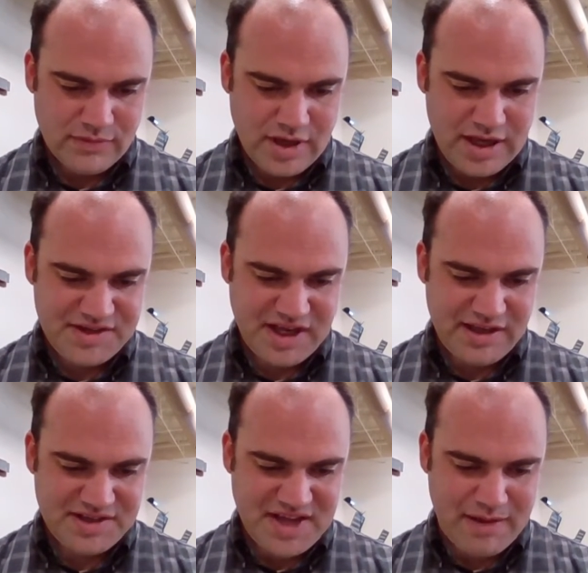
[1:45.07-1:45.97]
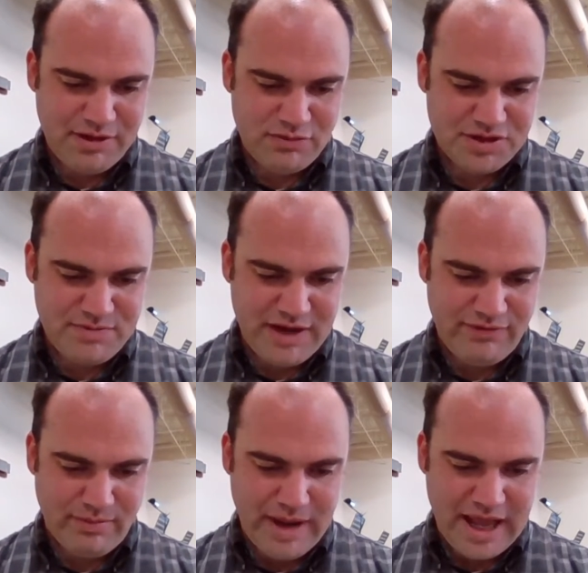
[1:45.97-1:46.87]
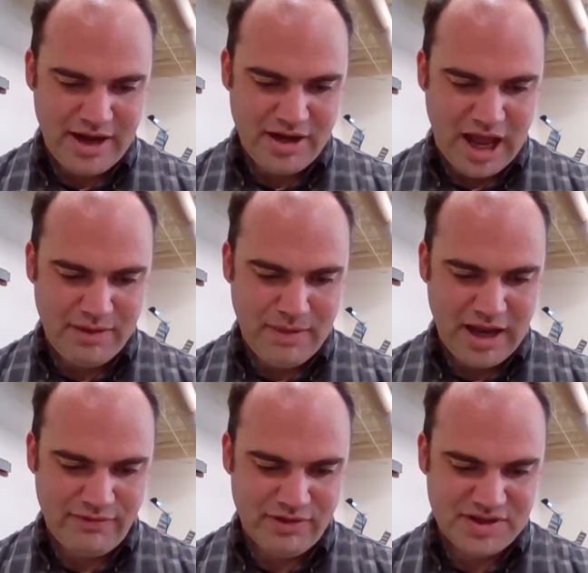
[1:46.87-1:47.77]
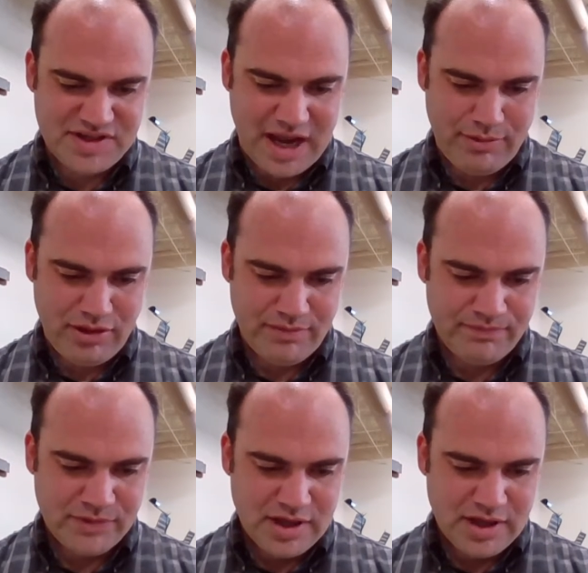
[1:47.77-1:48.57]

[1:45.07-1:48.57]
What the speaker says: And he said, the Sabbath was made for man and not man for the Sabbath.